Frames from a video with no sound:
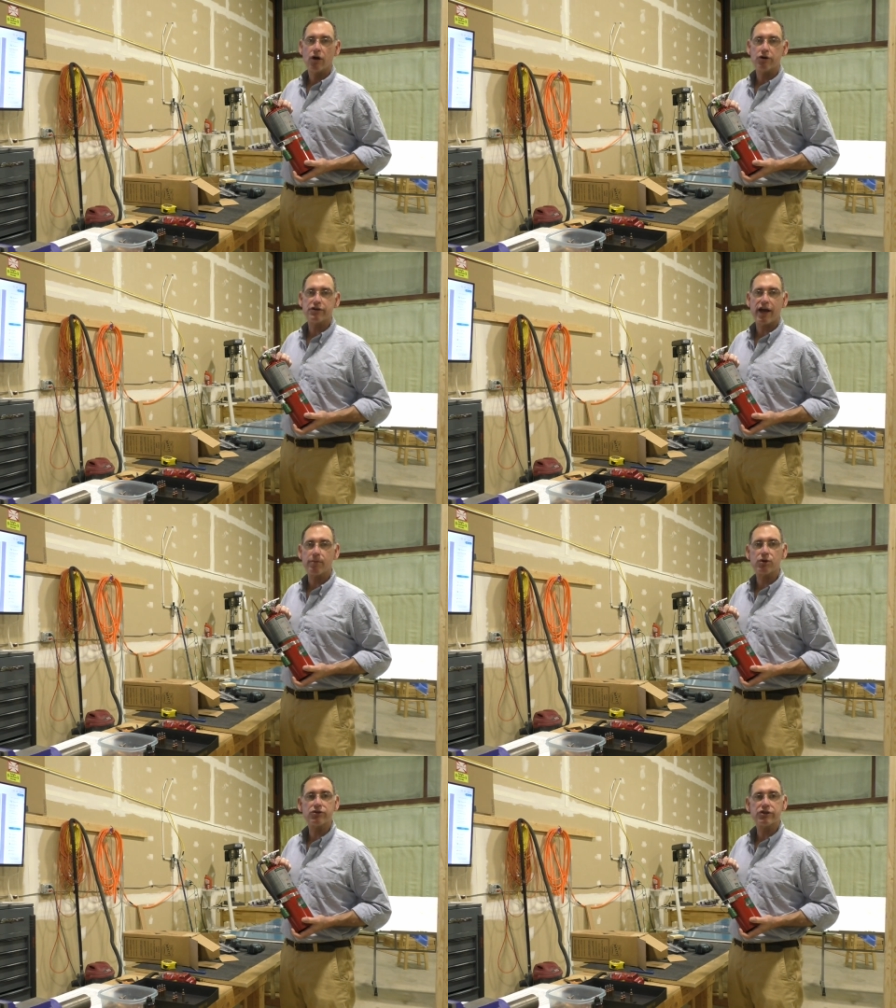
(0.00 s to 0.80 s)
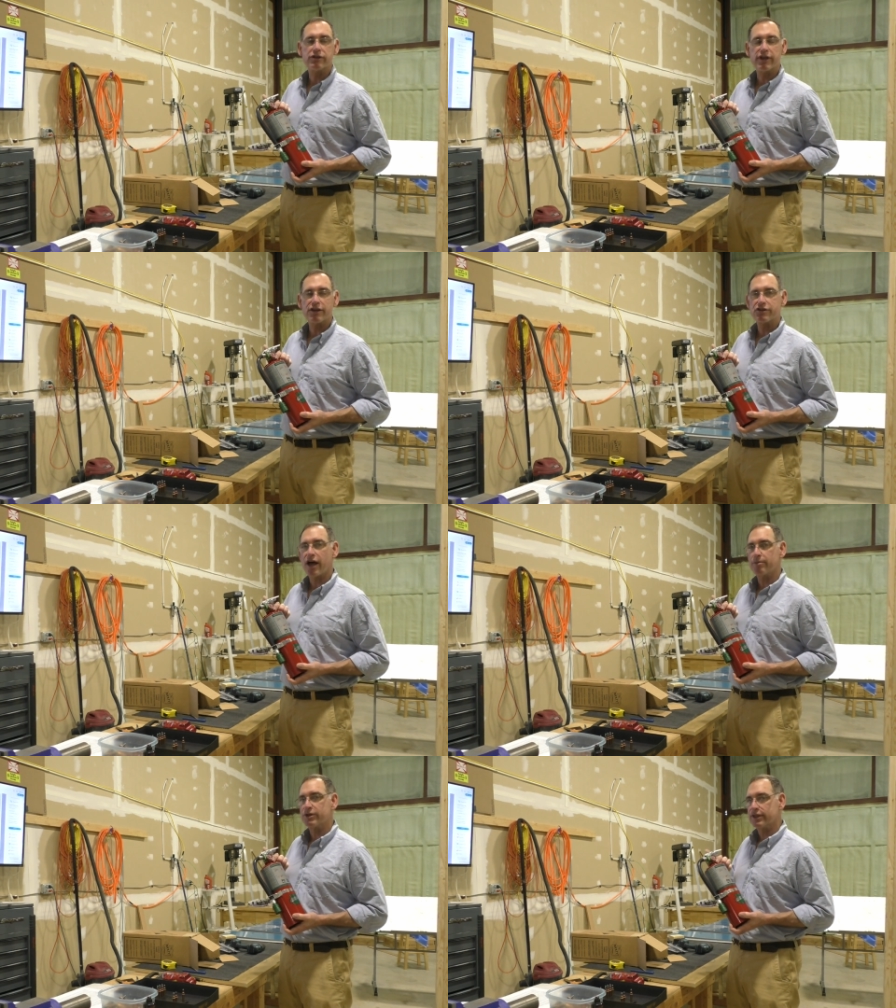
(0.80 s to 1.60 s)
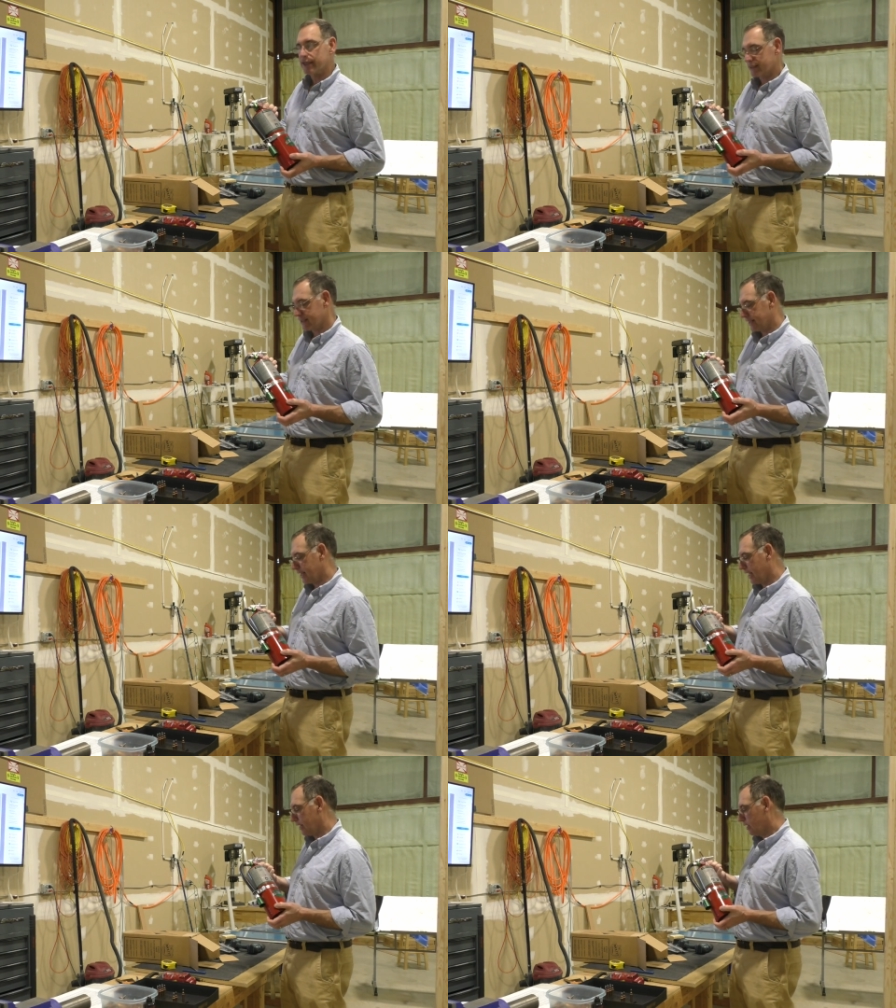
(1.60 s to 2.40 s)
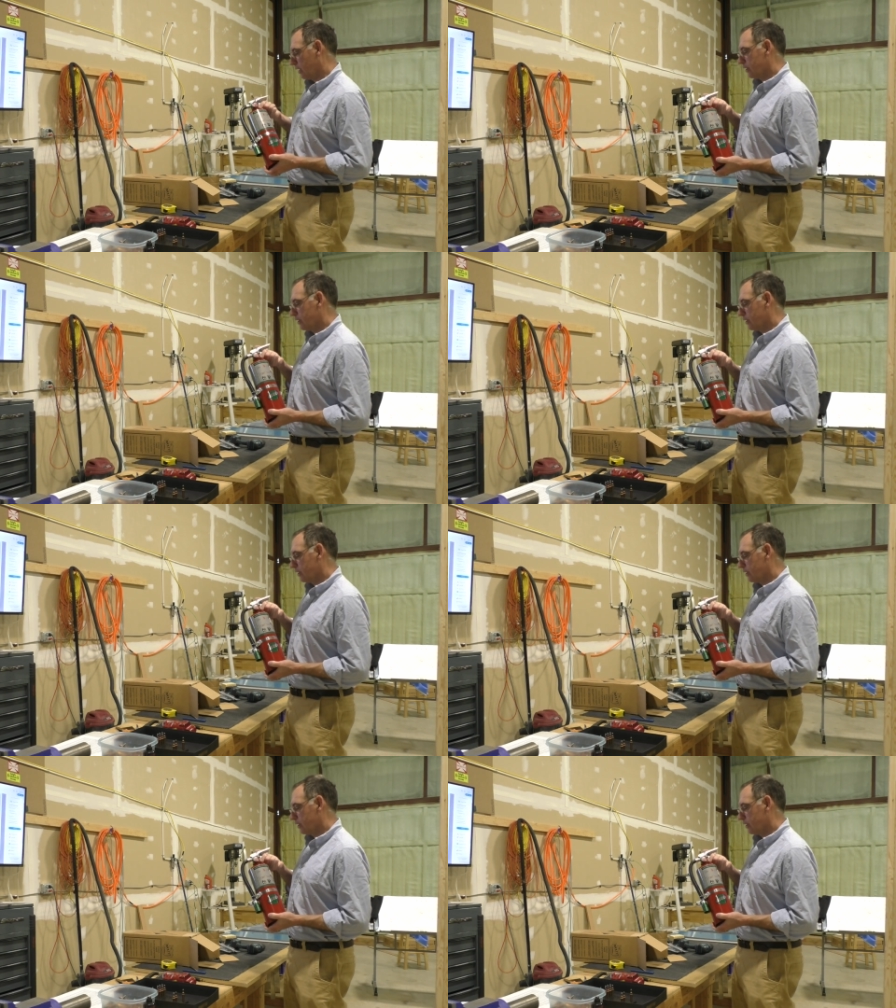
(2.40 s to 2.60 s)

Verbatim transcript: or tables and desktops and things like that.